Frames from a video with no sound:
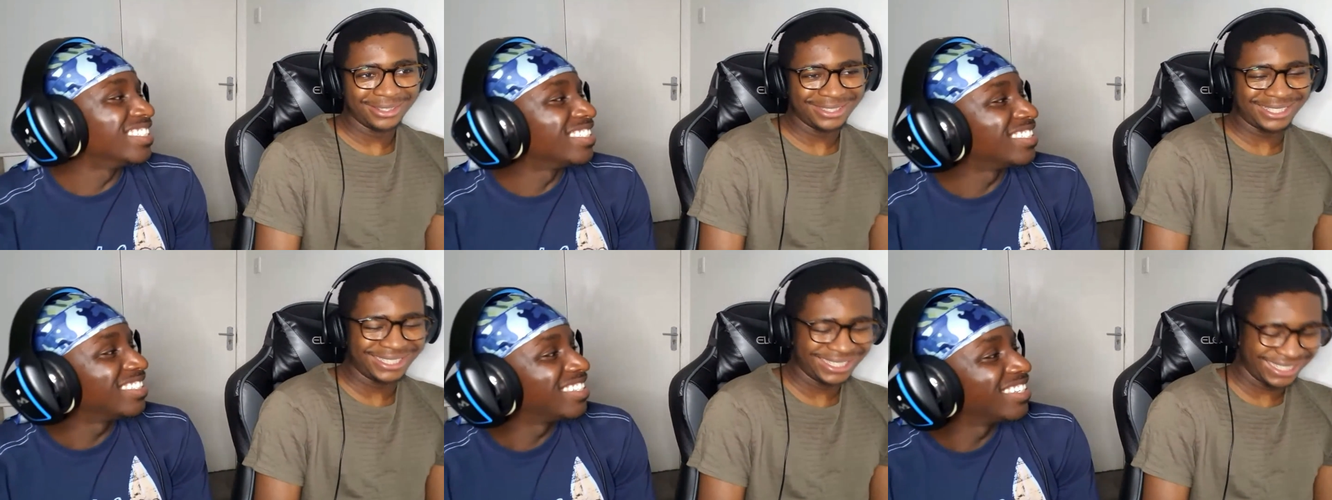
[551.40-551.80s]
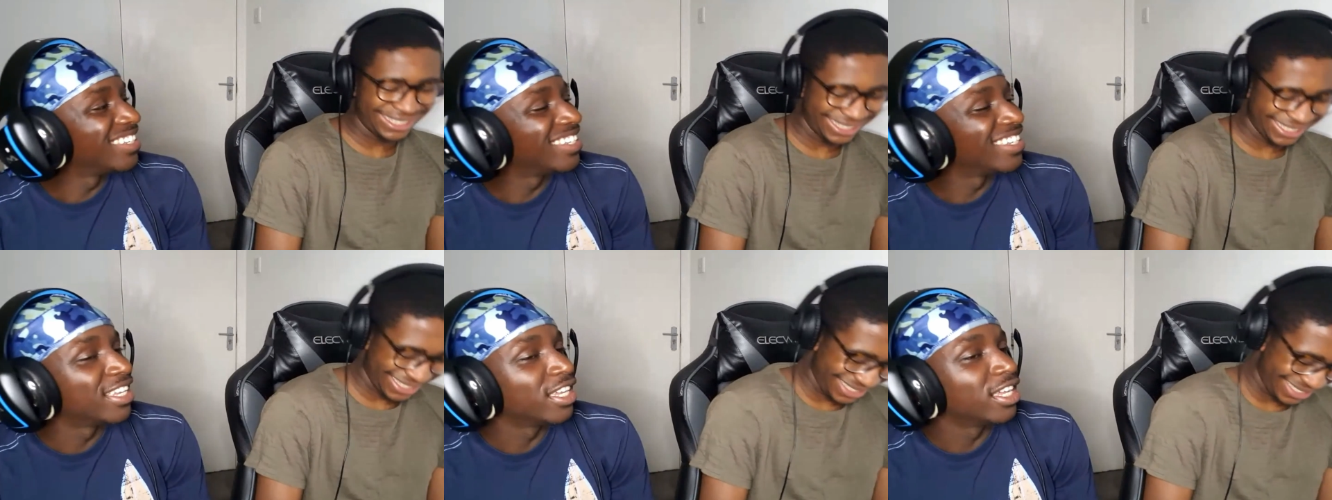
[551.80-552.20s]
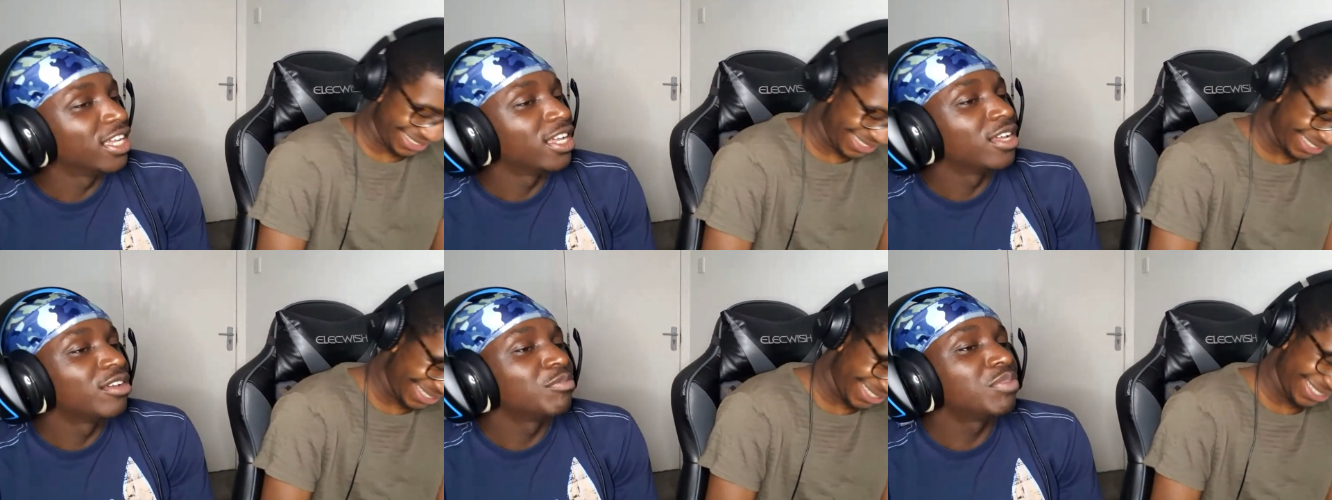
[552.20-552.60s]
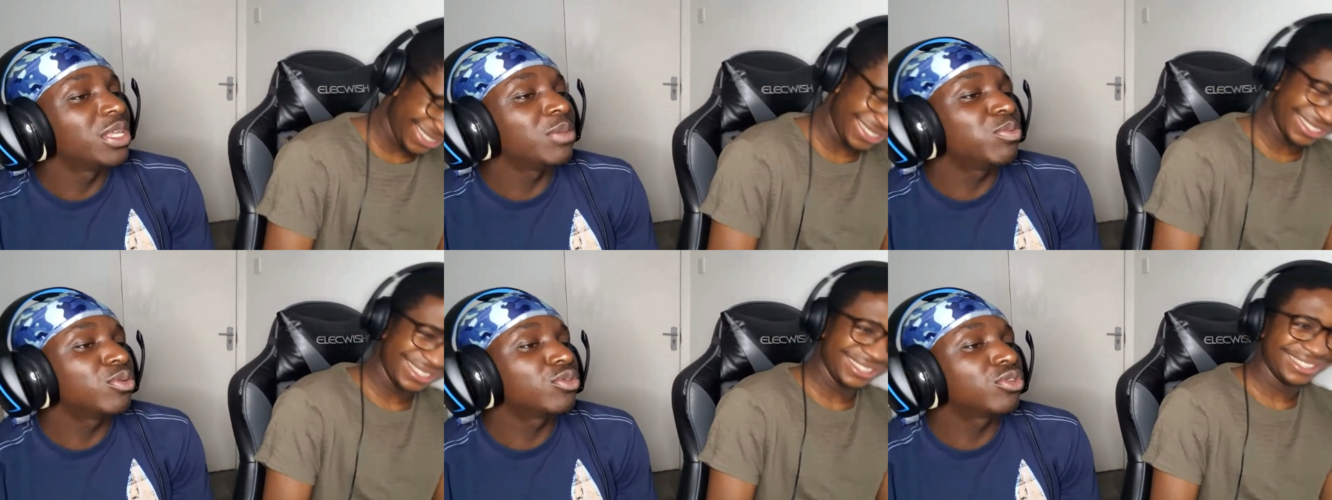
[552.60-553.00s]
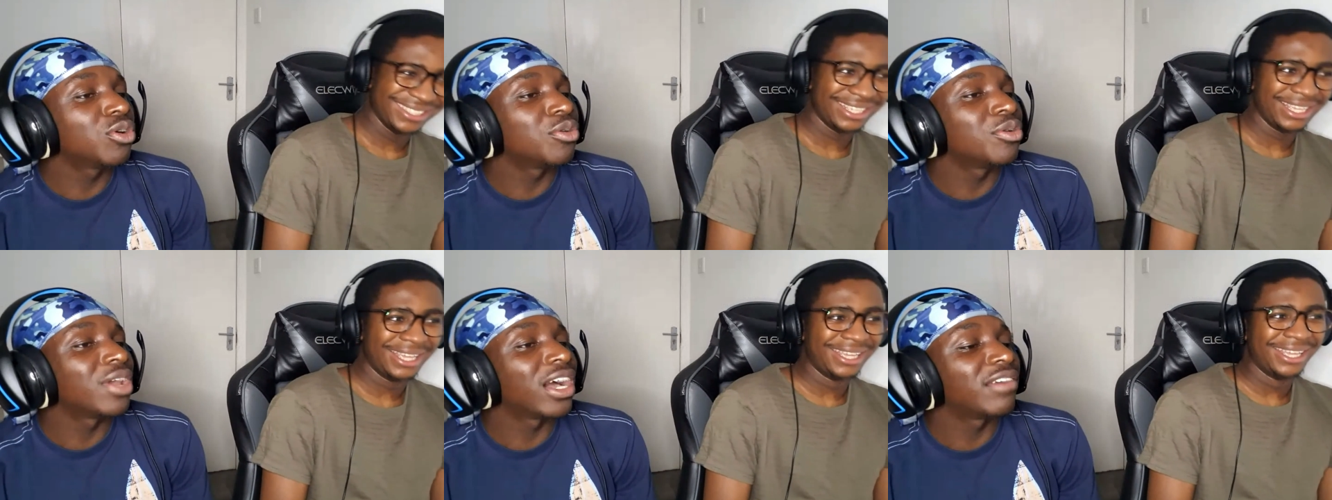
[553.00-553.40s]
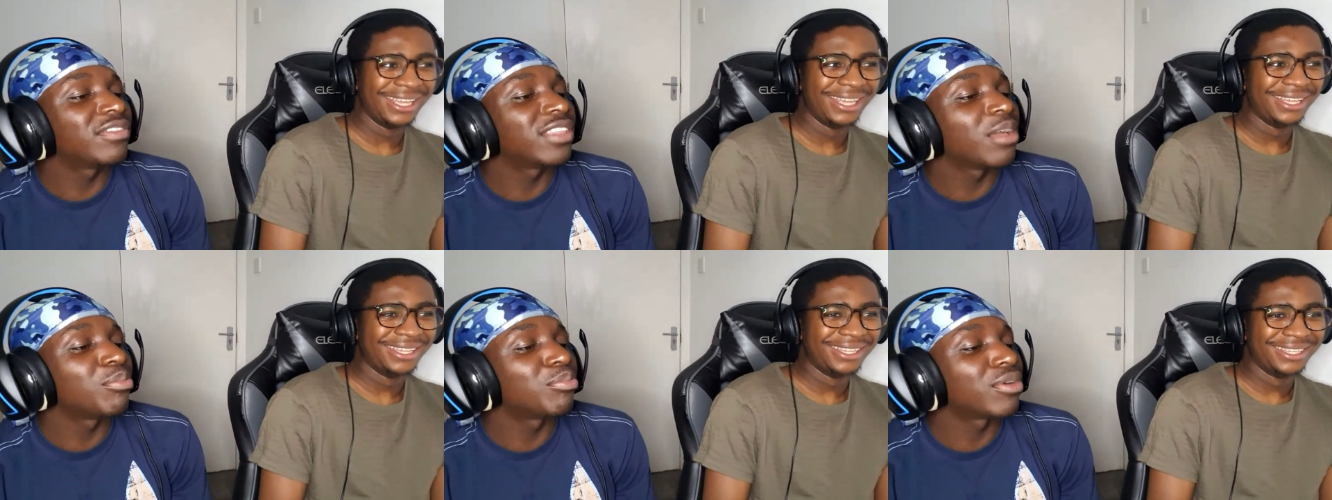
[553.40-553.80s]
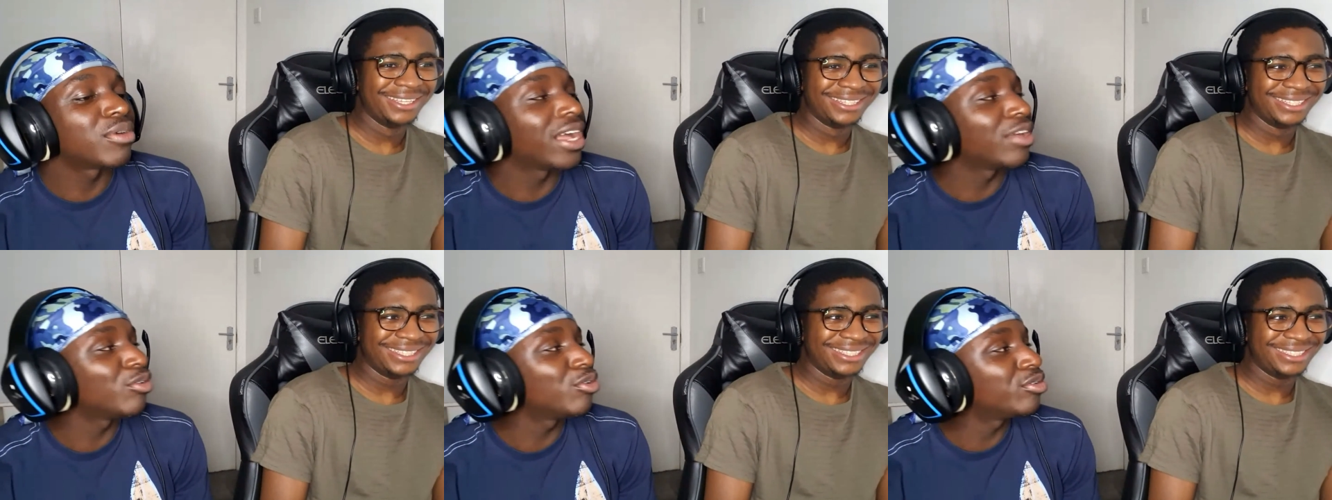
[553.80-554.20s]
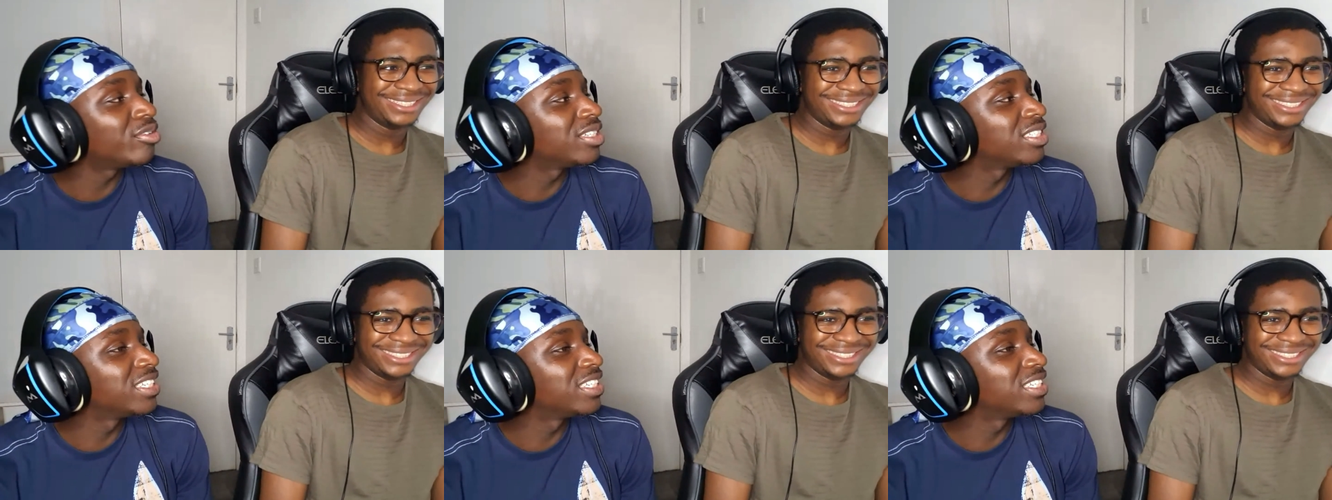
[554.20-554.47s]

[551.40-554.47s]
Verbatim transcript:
Speaker 1: People don't have their priorities straight.